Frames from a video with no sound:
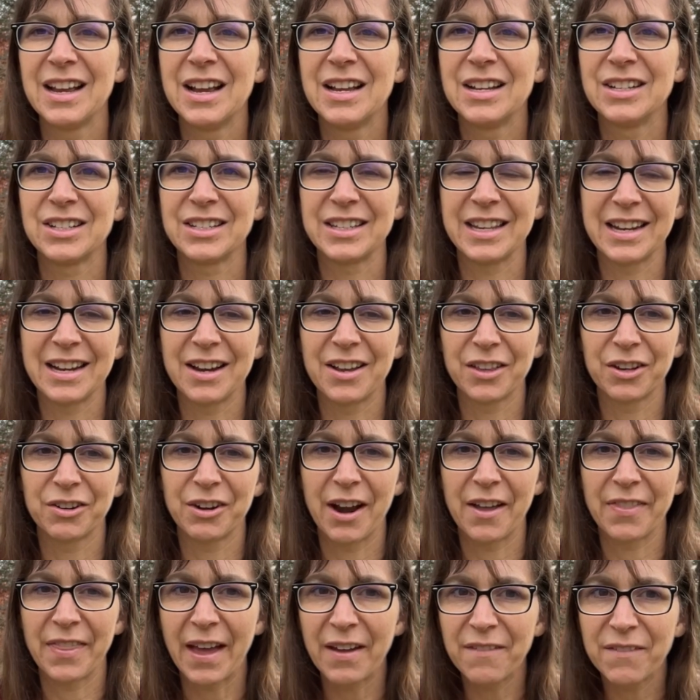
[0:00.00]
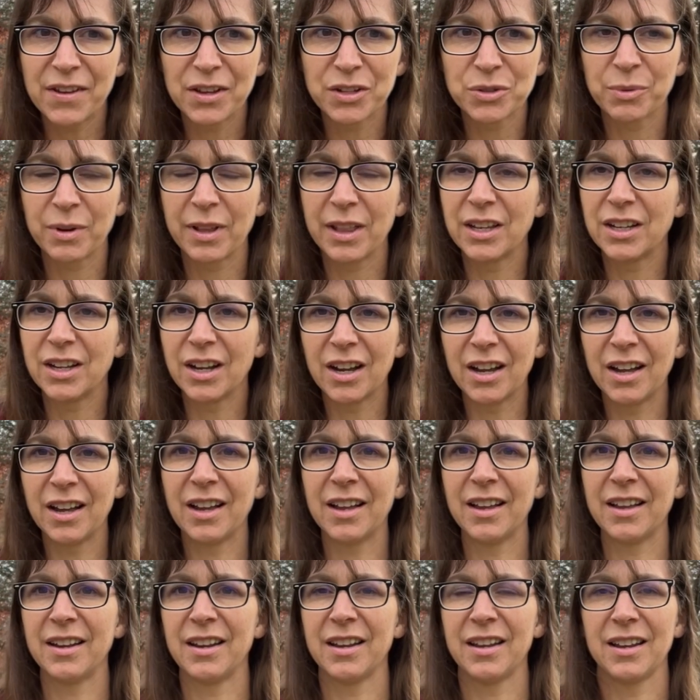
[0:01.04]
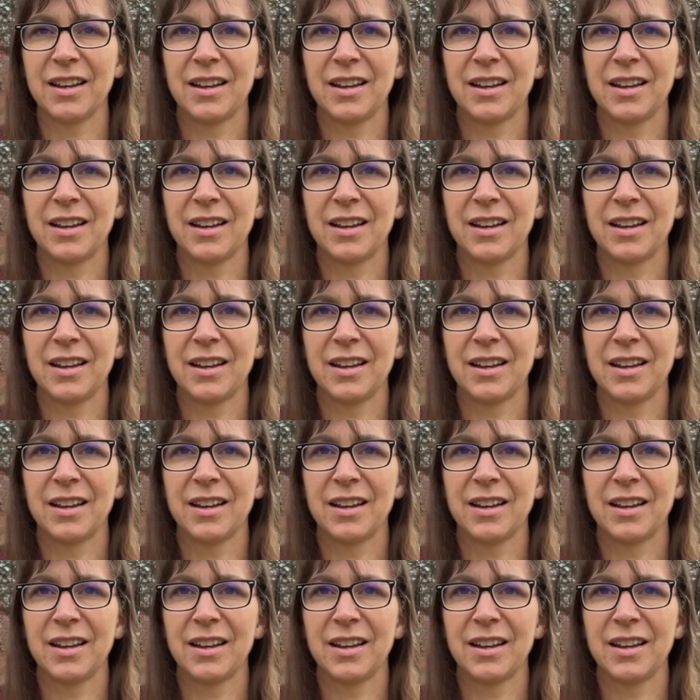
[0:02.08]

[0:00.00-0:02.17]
just sitting on the ground. That feels really good.